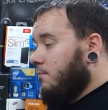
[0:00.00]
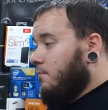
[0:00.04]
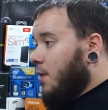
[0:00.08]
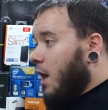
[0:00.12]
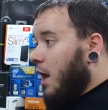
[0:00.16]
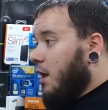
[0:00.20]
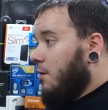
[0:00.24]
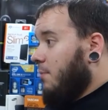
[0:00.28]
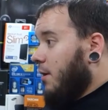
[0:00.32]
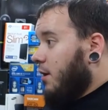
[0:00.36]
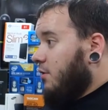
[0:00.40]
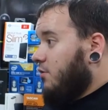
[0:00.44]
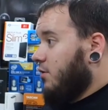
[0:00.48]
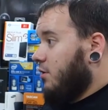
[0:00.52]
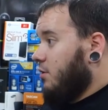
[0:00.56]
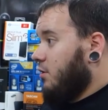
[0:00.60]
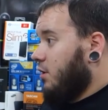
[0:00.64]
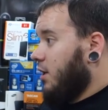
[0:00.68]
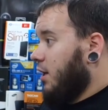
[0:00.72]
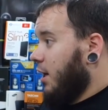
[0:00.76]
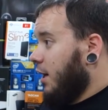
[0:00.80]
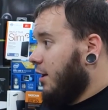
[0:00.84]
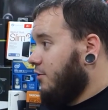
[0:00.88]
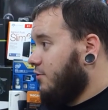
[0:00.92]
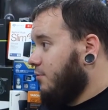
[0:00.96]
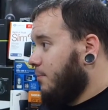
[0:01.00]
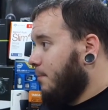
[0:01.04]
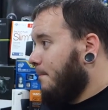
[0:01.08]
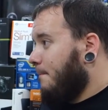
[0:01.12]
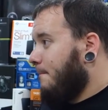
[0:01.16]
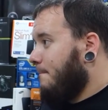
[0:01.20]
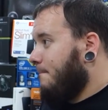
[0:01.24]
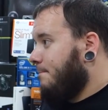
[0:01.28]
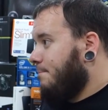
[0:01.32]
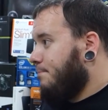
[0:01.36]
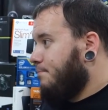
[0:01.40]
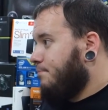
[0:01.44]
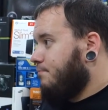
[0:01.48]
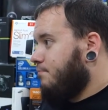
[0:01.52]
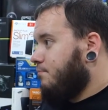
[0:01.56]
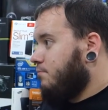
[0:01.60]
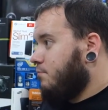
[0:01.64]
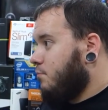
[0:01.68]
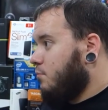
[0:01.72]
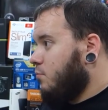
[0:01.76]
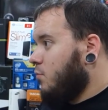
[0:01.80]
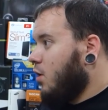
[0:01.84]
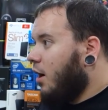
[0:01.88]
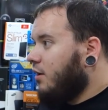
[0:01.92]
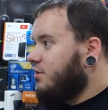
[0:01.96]
And basically it has
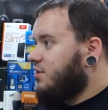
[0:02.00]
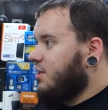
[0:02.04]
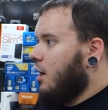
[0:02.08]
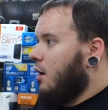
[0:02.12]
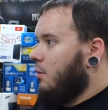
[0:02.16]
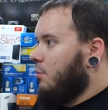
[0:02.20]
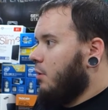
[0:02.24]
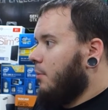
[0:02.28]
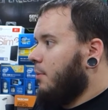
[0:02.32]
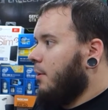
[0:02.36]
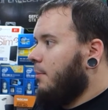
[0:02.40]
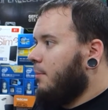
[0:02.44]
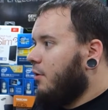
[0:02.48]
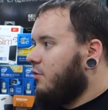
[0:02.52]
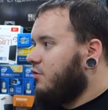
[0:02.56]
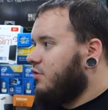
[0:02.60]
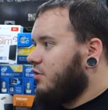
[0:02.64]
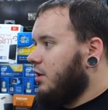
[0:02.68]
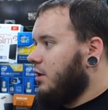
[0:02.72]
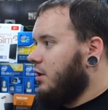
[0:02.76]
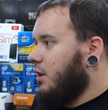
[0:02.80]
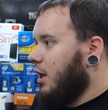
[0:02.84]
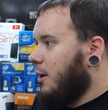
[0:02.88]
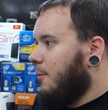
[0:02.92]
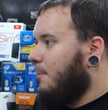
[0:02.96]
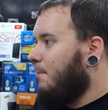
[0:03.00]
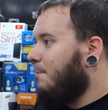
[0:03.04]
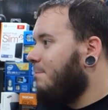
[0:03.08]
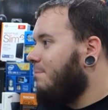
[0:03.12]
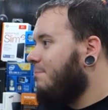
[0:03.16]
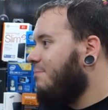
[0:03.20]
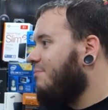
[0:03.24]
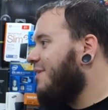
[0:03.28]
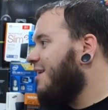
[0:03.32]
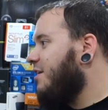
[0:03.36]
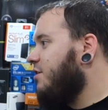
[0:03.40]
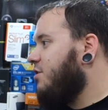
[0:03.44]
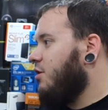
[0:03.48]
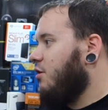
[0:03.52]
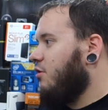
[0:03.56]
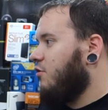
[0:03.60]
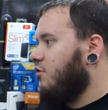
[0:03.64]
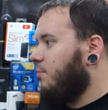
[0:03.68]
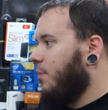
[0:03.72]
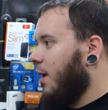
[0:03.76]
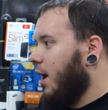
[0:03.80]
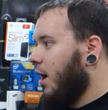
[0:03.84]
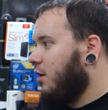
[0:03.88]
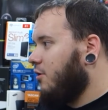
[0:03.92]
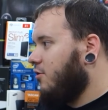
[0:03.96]
not terrible, but mostly like mid-tier
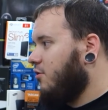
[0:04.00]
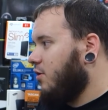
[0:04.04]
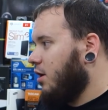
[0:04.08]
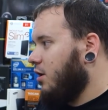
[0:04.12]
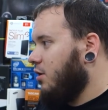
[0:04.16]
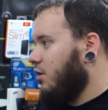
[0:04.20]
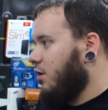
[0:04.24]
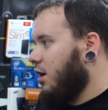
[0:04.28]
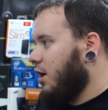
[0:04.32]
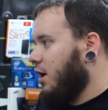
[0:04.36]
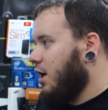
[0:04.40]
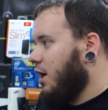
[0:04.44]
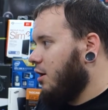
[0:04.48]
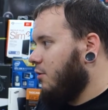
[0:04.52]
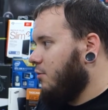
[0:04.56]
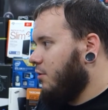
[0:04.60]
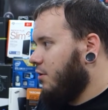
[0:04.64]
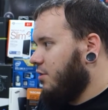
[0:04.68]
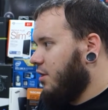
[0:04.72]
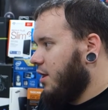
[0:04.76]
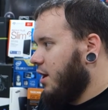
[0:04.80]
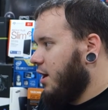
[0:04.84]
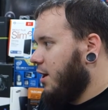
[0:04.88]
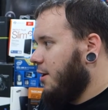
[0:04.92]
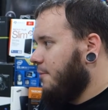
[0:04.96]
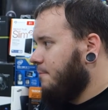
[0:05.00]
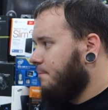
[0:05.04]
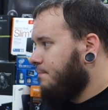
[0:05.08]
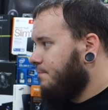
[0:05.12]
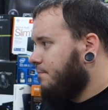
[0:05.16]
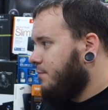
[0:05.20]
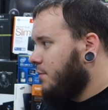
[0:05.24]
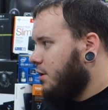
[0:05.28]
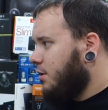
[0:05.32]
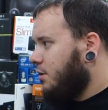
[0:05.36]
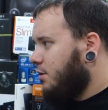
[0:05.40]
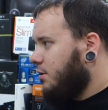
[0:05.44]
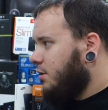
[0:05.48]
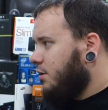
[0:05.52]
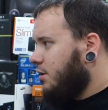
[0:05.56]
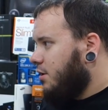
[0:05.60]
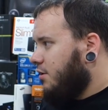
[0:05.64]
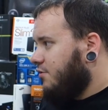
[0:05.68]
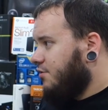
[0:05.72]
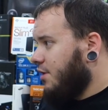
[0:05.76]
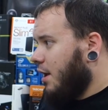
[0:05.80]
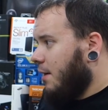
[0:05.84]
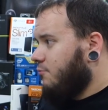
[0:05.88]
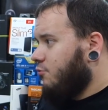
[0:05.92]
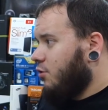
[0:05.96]
specs. Like, you can get it with a
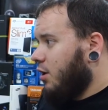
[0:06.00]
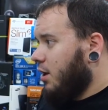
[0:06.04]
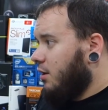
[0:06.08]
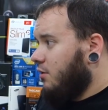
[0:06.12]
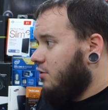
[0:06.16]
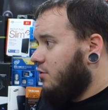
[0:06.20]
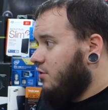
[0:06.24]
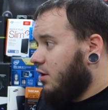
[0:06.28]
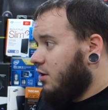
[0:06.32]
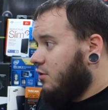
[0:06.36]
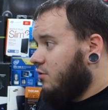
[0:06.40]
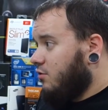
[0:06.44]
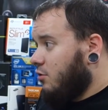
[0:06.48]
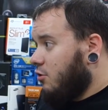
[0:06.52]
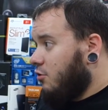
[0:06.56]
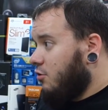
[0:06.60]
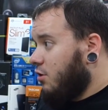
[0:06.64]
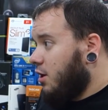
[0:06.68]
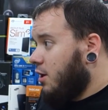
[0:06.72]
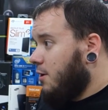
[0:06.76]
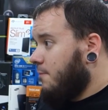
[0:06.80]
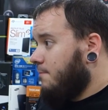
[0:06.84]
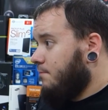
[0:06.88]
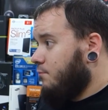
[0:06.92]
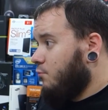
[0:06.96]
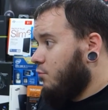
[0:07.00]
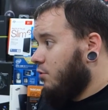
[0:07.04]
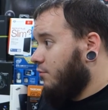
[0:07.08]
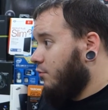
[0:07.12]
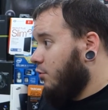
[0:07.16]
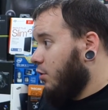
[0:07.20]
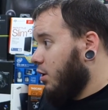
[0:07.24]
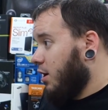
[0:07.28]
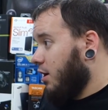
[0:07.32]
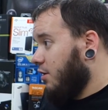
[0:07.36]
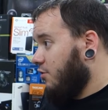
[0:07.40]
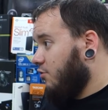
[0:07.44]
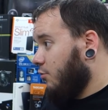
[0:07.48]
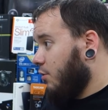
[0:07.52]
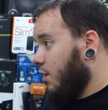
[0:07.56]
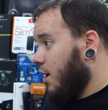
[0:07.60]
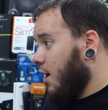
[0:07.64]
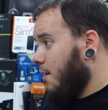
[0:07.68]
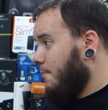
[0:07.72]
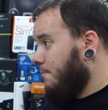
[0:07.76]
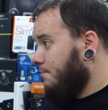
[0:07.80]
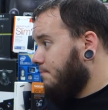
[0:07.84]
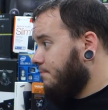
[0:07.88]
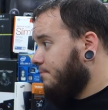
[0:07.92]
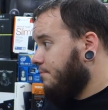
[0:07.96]
Snapdragon 630 with 4 gigs of
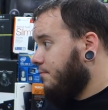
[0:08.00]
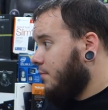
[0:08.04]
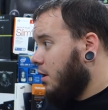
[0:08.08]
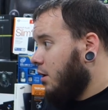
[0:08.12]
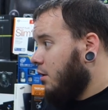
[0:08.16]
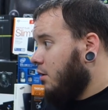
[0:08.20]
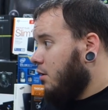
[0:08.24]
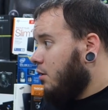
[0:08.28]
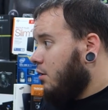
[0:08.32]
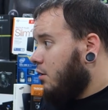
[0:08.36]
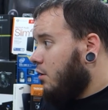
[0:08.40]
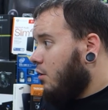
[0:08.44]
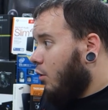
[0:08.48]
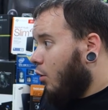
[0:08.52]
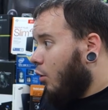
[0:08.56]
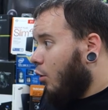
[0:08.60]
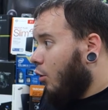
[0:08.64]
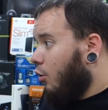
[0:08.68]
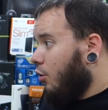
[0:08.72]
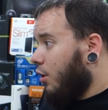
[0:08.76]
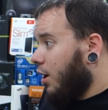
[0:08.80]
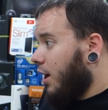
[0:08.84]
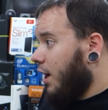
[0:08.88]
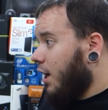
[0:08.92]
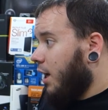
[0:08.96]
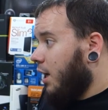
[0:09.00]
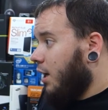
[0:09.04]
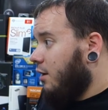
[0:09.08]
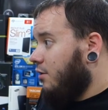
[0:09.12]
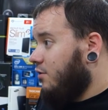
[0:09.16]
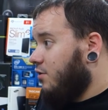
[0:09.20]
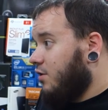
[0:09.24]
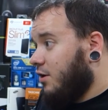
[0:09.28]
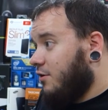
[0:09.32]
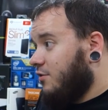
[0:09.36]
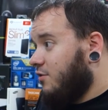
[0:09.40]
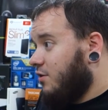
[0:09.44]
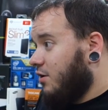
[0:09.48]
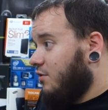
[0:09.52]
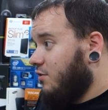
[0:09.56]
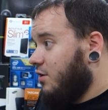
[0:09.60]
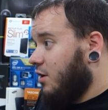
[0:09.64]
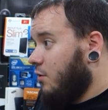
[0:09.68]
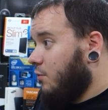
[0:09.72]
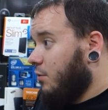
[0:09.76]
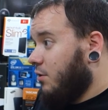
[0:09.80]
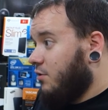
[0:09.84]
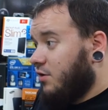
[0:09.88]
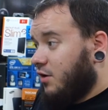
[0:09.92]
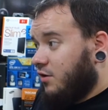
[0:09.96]
RAM, or a
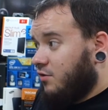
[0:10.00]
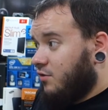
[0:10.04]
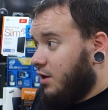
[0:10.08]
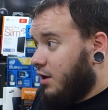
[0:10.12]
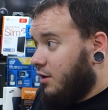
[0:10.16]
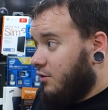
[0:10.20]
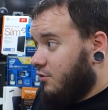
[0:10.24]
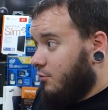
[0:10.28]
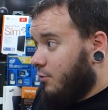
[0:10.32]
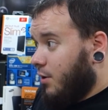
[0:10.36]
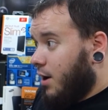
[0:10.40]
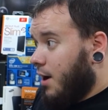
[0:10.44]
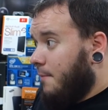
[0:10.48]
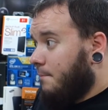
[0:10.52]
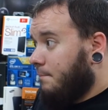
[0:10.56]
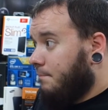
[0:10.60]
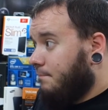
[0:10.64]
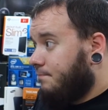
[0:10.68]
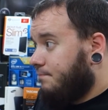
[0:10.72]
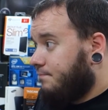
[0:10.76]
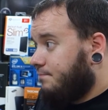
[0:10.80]
660 with 6 gigs of RAM.